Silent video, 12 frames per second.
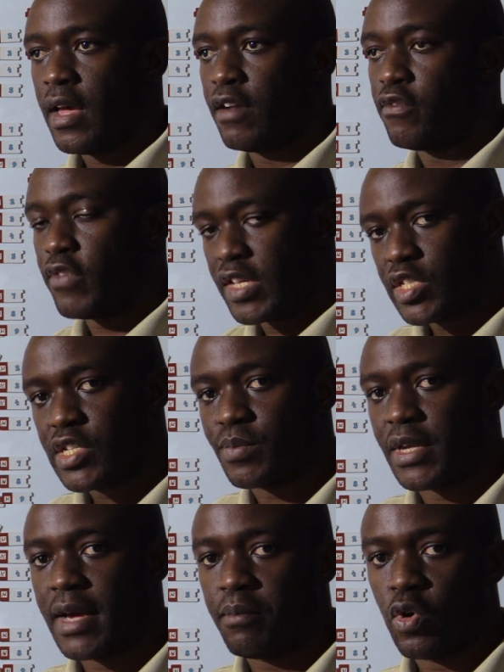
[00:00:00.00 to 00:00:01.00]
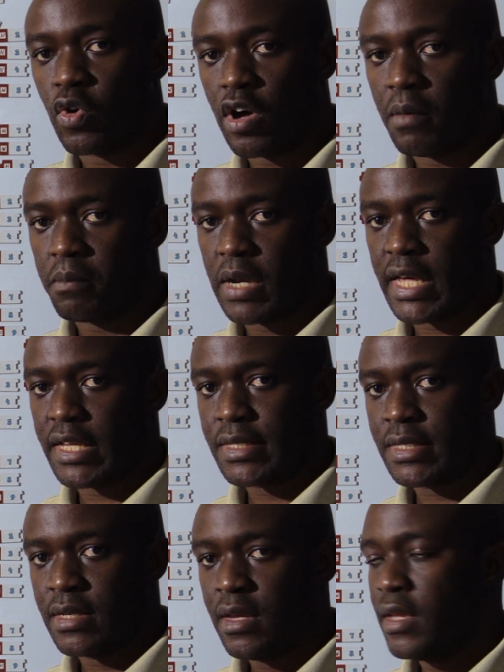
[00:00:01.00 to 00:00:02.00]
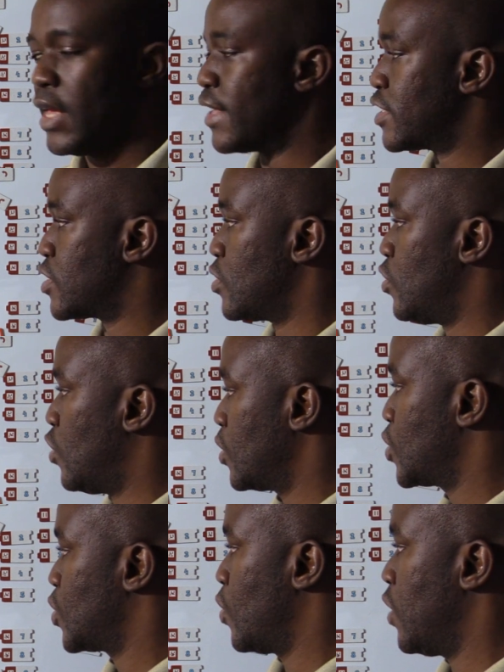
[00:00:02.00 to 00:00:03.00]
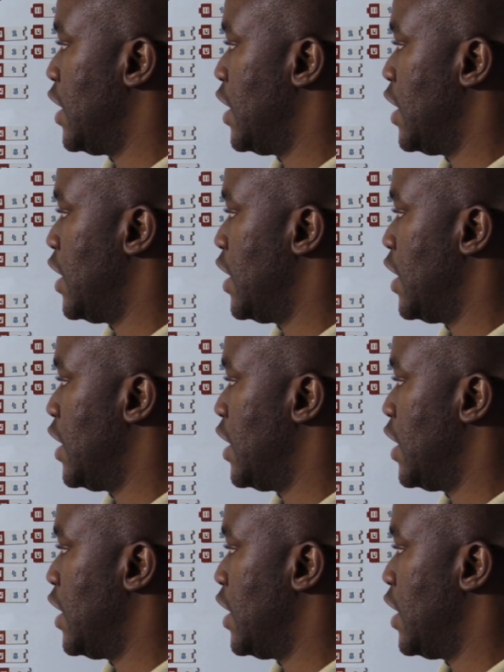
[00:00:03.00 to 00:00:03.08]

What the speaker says: adventures become more complex, it's not so